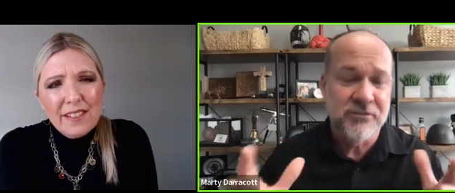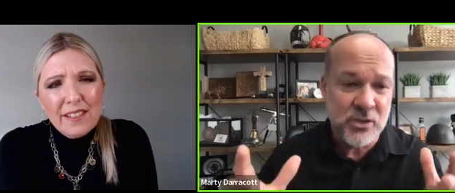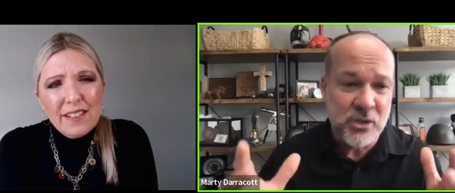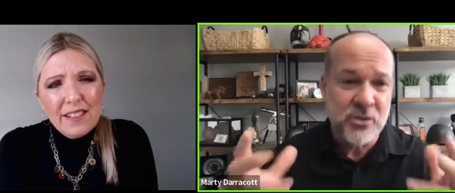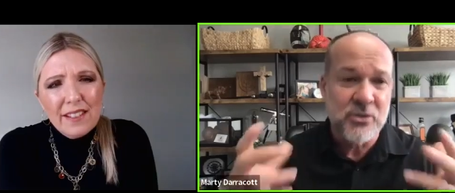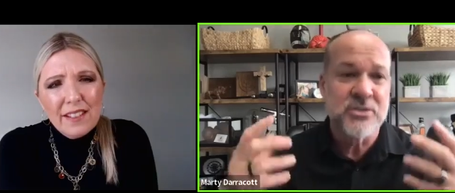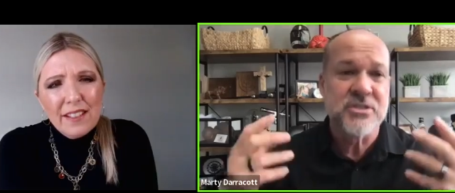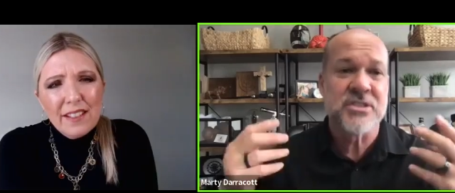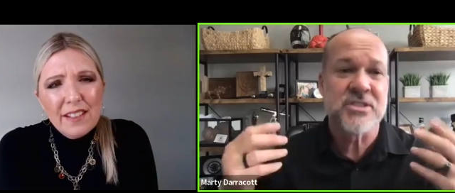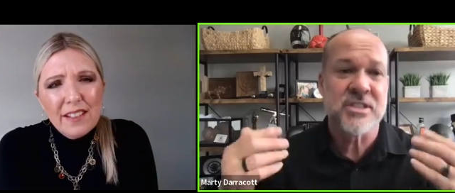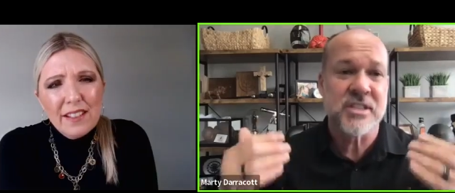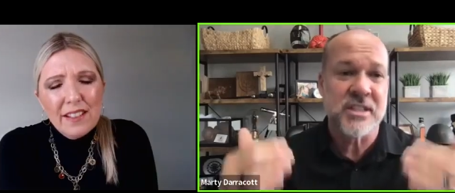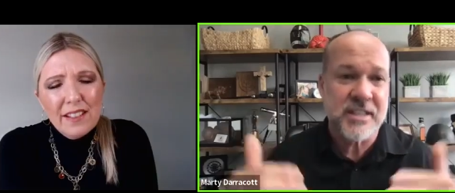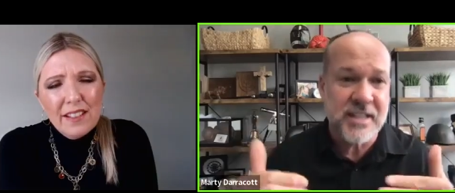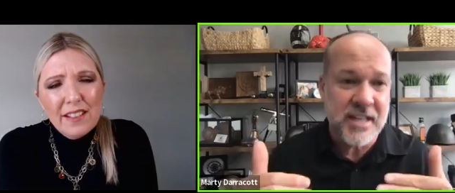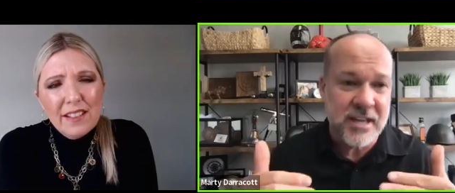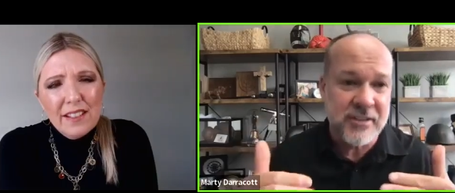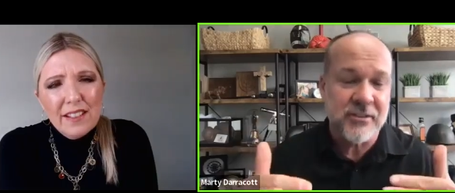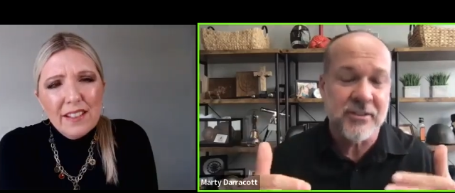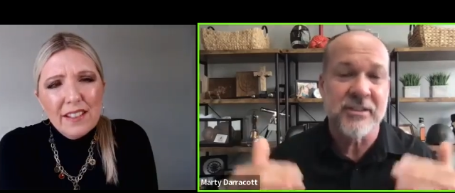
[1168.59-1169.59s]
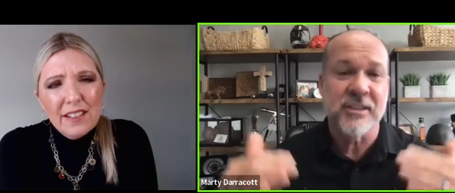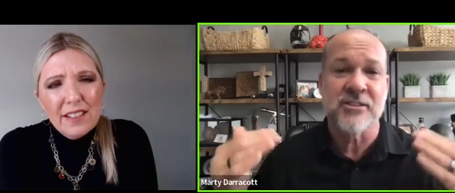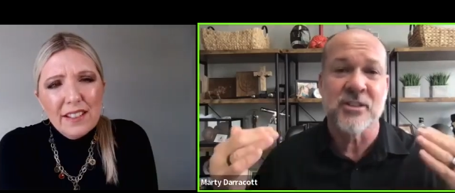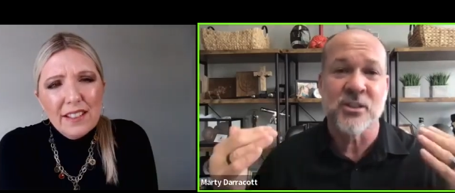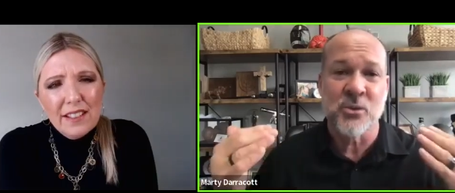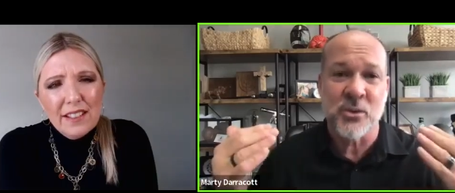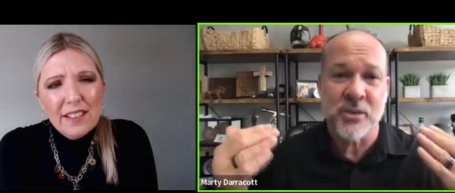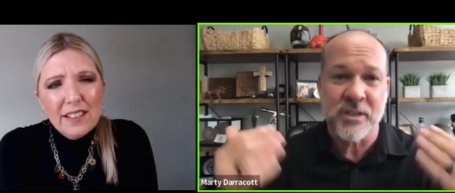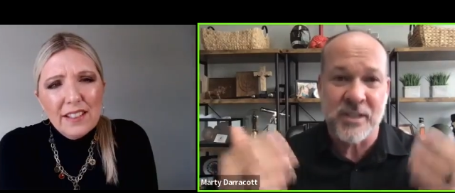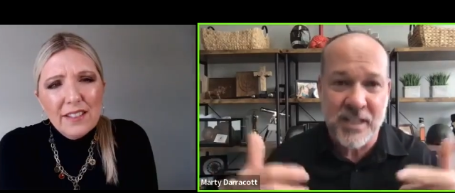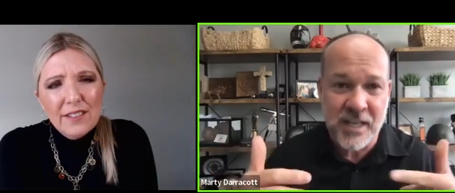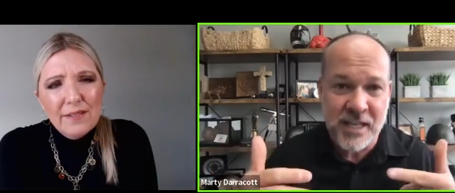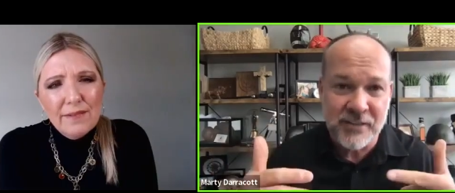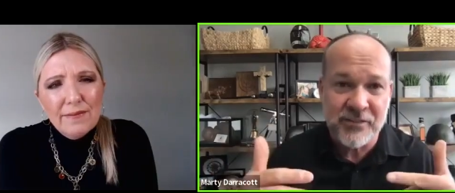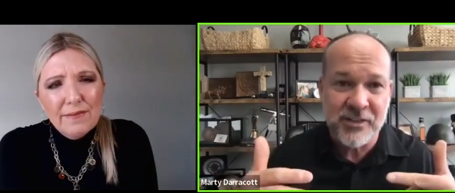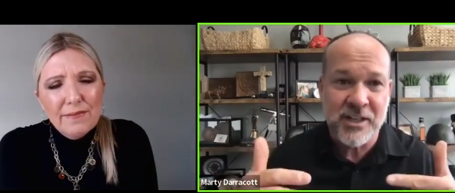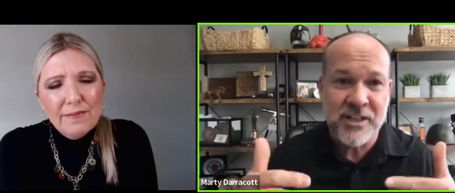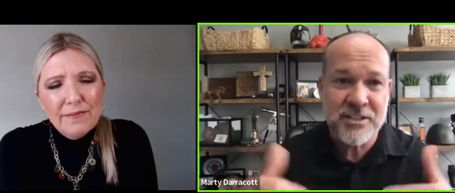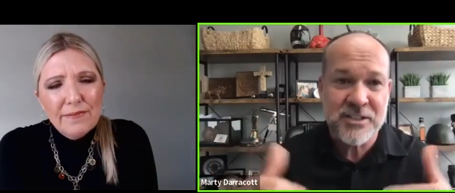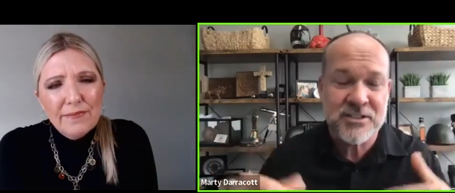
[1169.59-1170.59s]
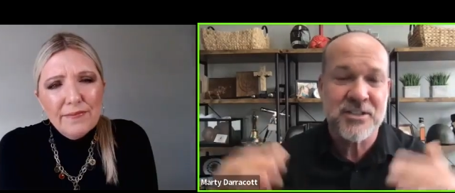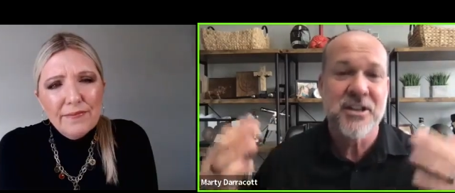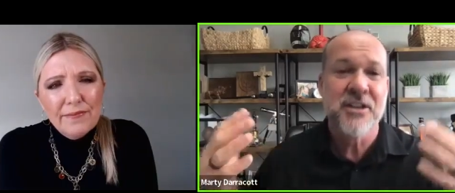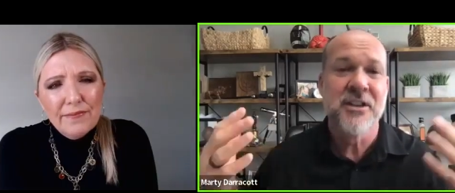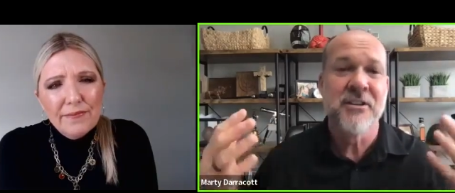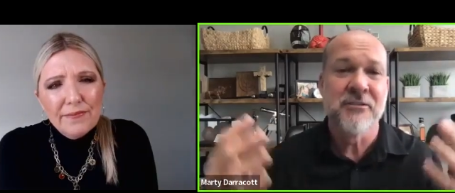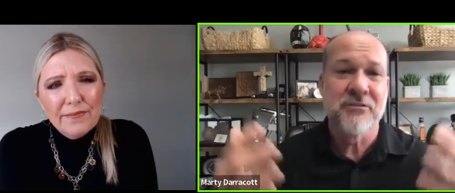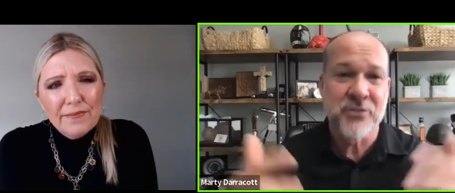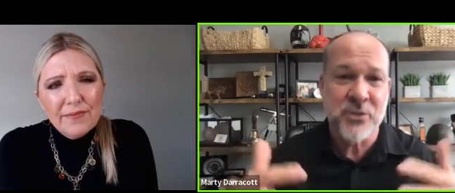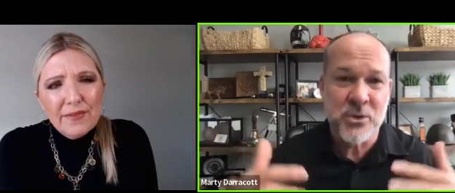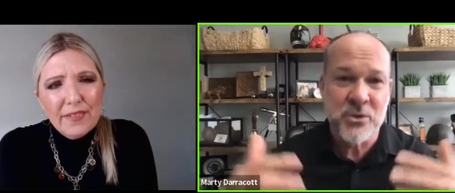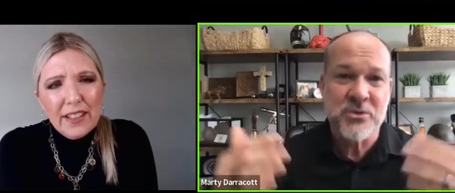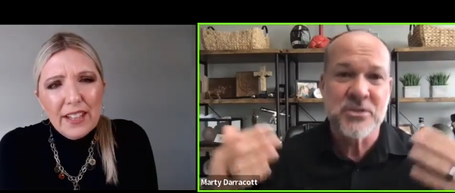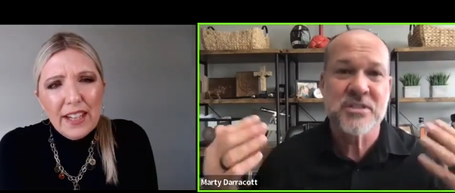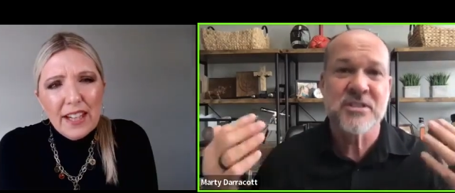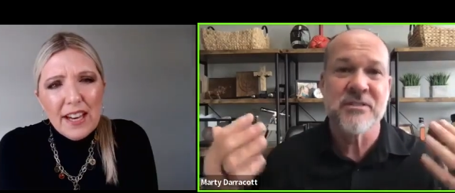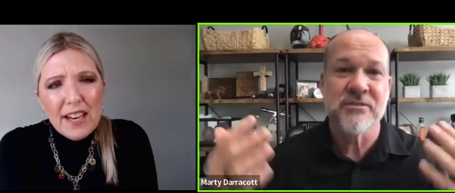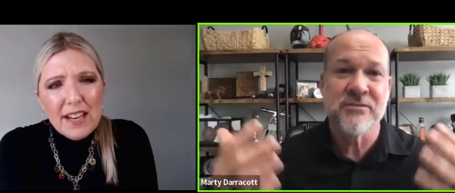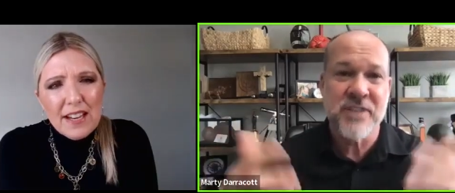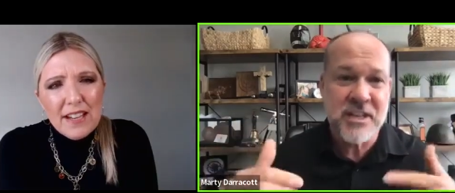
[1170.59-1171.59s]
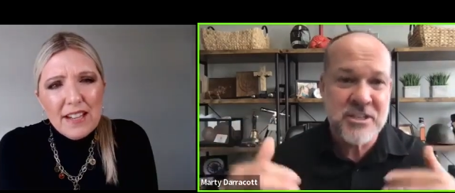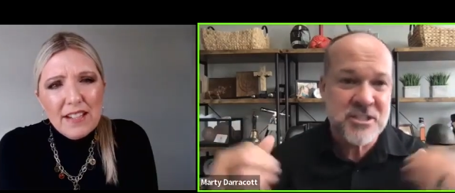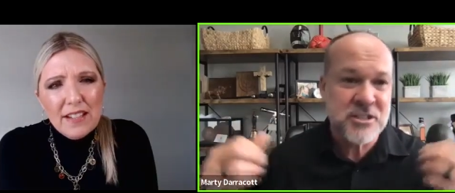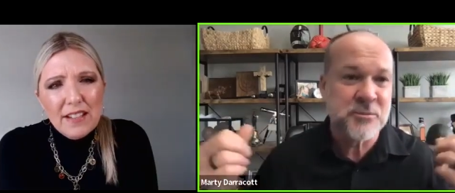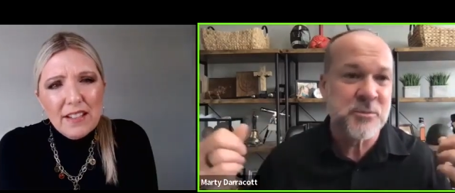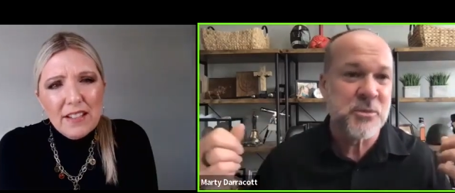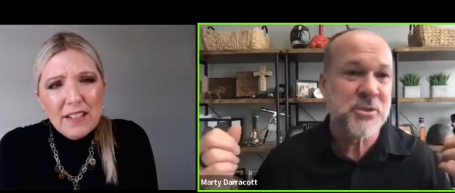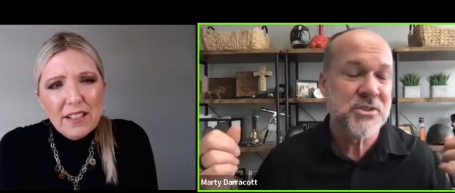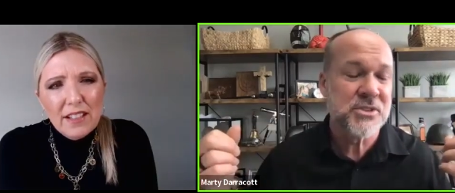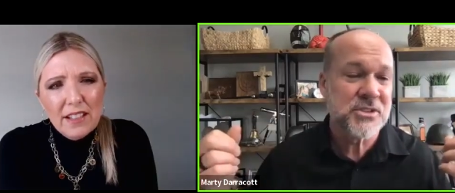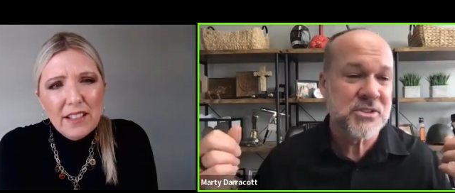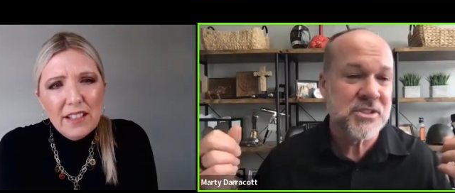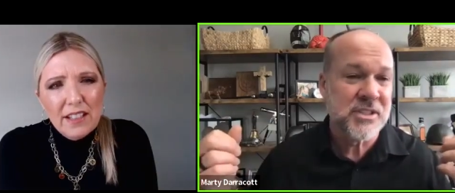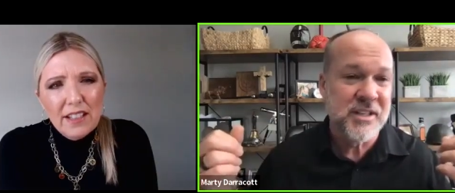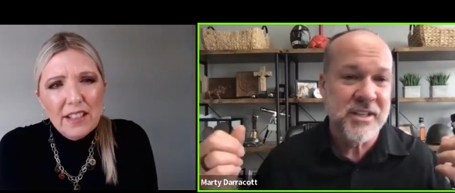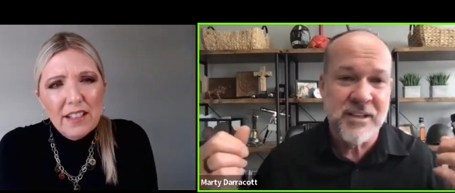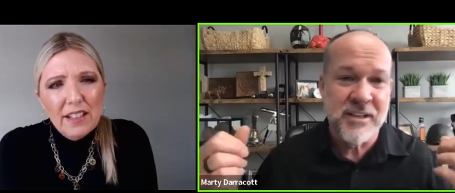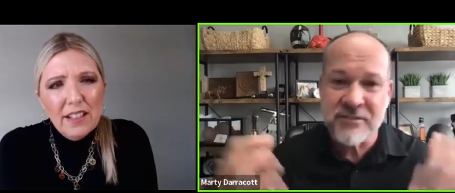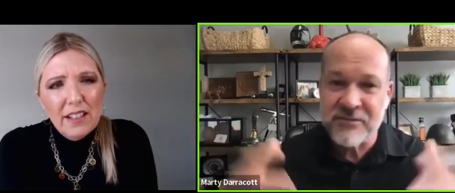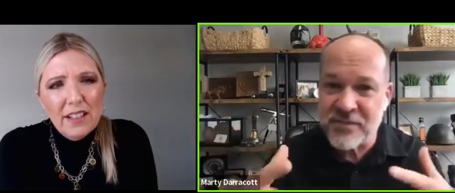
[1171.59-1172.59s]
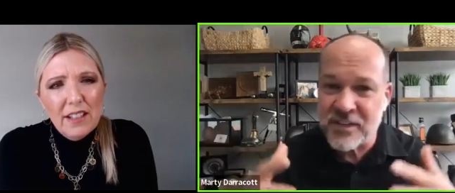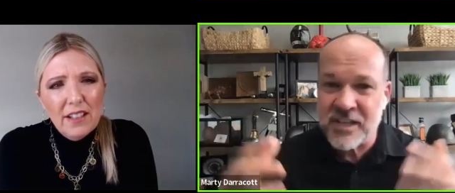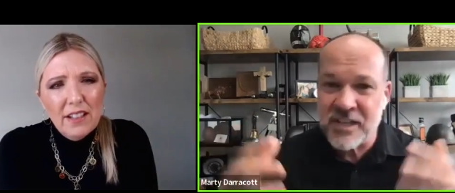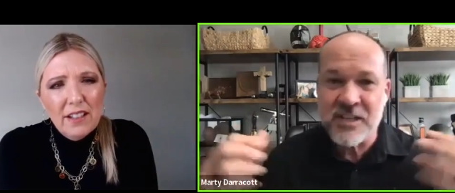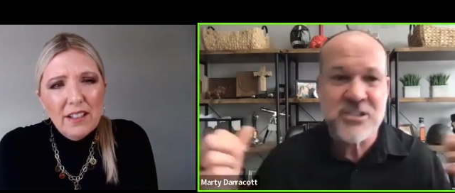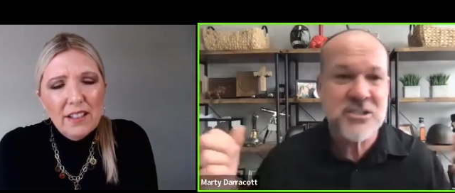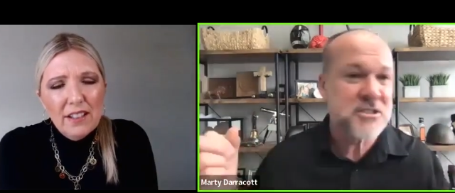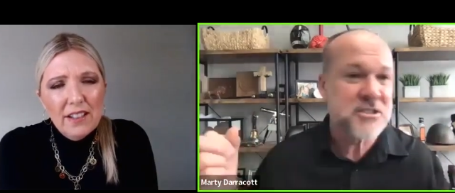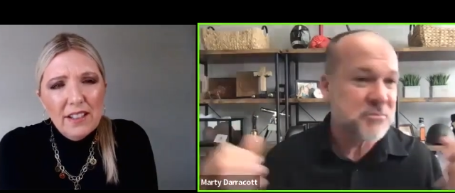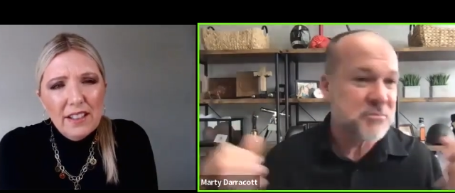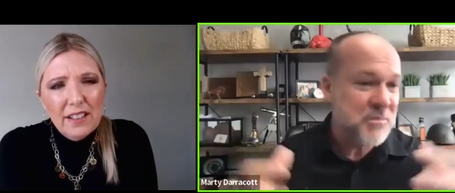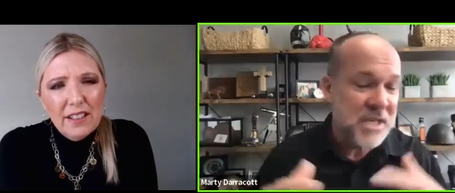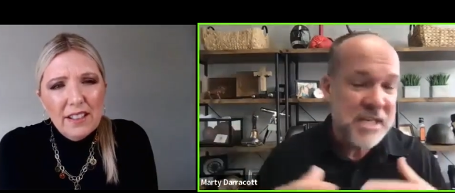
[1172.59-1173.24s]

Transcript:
Speaker 1: foods together that the Lord gave us fruits, yes. vegetables, fish,